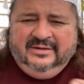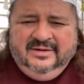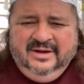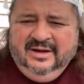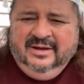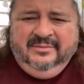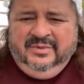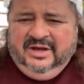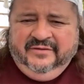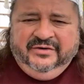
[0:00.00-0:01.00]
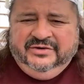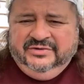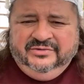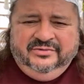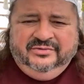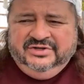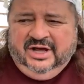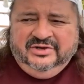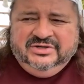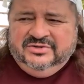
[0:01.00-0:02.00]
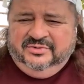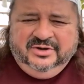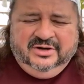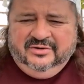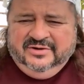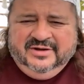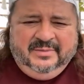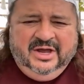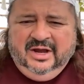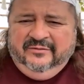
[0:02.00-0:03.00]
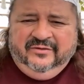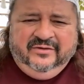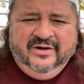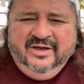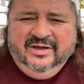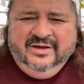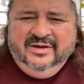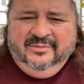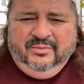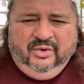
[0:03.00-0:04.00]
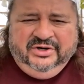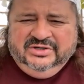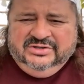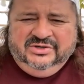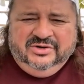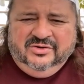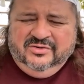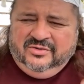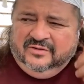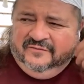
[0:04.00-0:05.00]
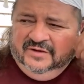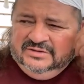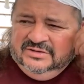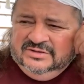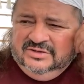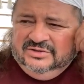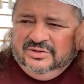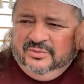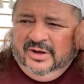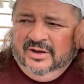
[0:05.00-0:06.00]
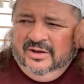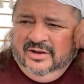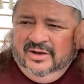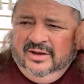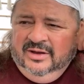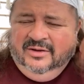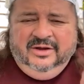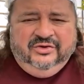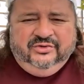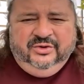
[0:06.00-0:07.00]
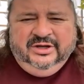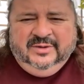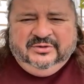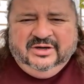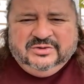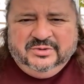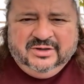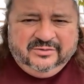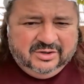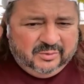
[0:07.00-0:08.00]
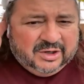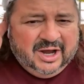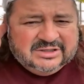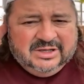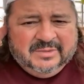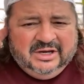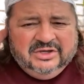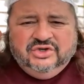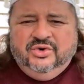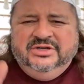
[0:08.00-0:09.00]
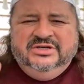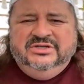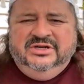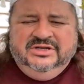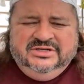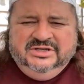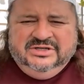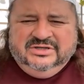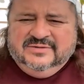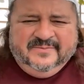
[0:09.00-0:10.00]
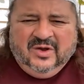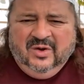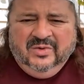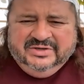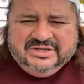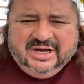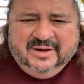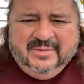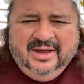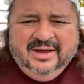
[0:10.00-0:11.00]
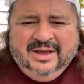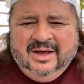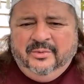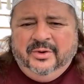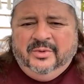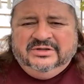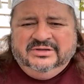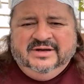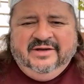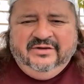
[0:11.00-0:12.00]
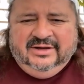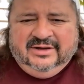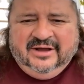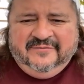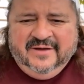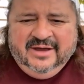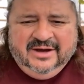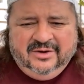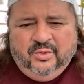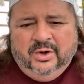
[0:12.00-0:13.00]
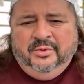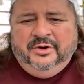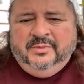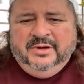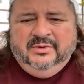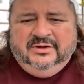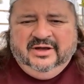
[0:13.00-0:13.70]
behavior to challenge us, or does that behavior mold us, you know, or fix us in a certain way? It's really up to us. We're constantly making choices and decisions all the time, how we want to navigate life and where we want to be with life.